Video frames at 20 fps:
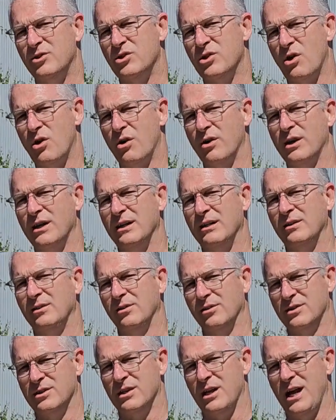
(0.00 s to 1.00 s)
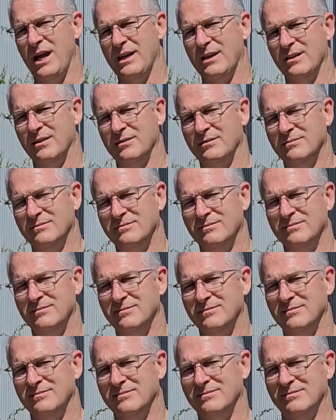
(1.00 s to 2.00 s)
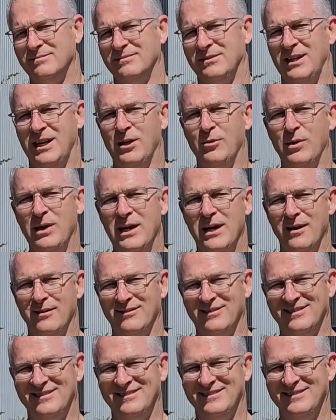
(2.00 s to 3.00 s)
the target looks like. Here we go.